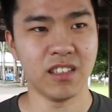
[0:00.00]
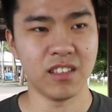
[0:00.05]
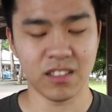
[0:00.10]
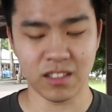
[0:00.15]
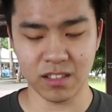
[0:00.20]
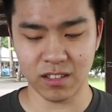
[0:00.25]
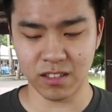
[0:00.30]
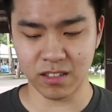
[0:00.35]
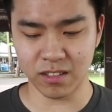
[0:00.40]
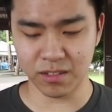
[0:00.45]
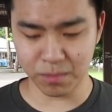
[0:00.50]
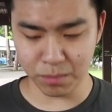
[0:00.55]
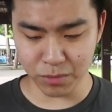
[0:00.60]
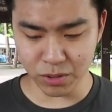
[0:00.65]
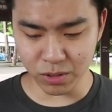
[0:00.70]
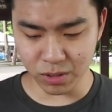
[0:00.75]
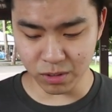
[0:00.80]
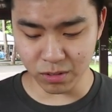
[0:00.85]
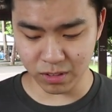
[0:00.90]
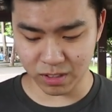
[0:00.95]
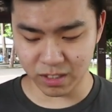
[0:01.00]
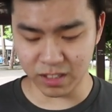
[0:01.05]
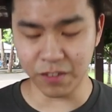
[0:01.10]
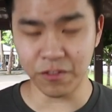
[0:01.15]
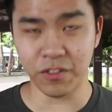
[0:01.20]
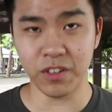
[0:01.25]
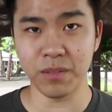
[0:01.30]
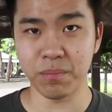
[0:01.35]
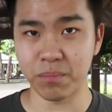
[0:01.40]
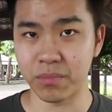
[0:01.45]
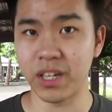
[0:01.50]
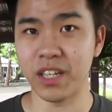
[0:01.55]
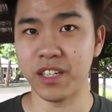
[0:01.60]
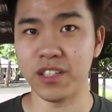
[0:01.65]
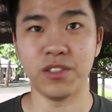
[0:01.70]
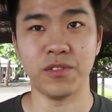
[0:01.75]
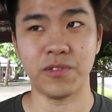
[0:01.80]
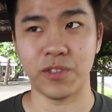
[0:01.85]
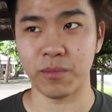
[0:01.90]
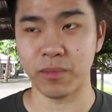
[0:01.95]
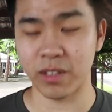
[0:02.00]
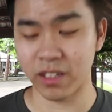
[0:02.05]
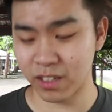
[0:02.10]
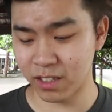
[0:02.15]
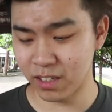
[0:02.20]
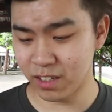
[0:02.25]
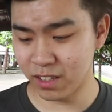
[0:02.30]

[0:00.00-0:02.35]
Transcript: So Mewtwo is definitely brand new for me.